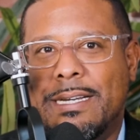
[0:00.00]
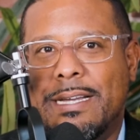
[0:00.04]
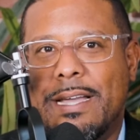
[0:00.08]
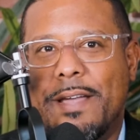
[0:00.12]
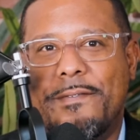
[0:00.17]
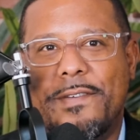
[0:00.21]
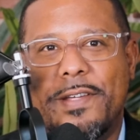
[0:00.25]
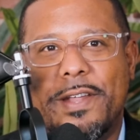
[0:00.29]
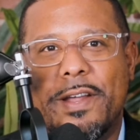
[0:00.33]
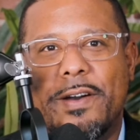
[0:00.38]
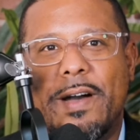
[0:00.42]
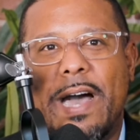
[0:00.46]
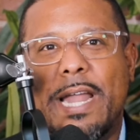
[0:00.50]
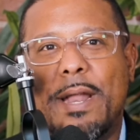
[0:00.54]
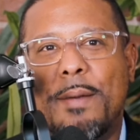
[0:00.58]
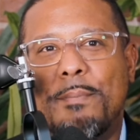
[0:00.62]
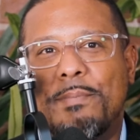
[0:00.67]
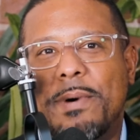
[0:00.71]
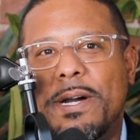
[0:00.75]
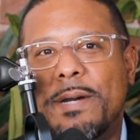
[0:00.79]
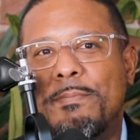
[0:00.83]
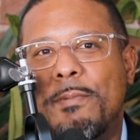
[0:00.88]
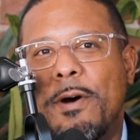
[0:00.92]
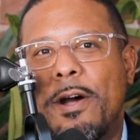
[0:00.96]
If you know how to
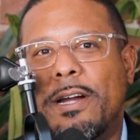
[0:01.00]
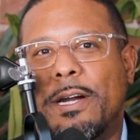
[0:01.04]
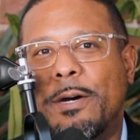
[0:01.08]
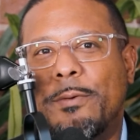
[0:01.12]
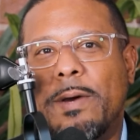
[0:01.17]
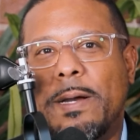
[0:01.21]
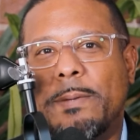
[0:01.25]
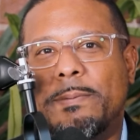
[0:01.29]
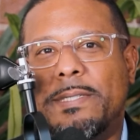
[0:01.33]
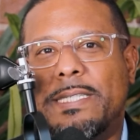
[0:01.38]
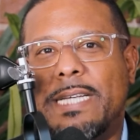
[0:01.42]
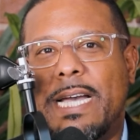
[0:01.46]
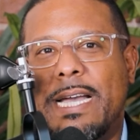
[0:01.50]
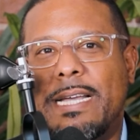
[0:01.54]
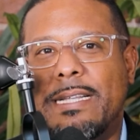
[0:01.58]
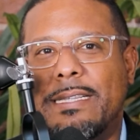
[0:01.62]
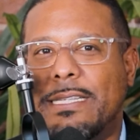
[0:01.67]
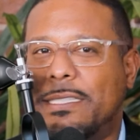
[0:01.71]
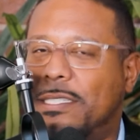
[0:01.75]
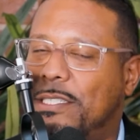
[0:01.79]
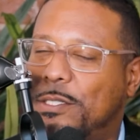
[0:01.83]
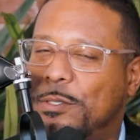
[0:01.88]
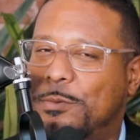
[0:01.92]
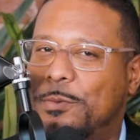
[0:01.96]
bookmark a website,
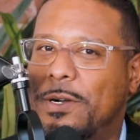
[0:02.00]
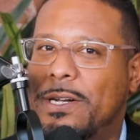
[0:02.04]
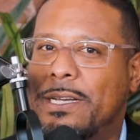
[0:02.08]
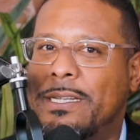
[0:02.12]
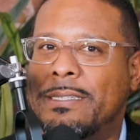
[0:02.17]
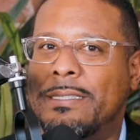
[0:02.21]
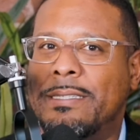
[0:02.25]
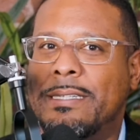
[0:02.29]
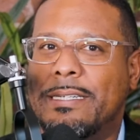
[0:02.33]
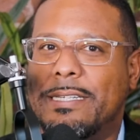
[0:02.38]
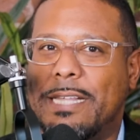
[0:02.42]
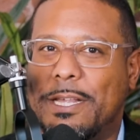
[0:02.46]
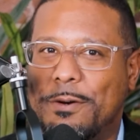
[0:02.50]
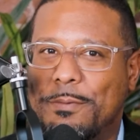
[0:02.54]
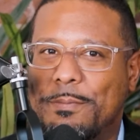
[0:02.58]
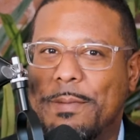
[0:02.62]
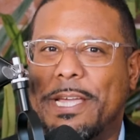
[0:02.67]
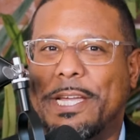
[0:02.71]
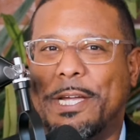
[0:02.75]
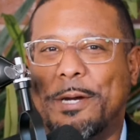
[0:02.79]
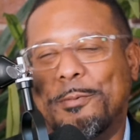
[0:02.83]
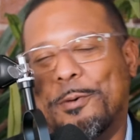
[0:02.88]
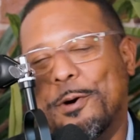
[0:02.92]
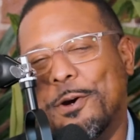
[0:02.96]
this is the one that'll make it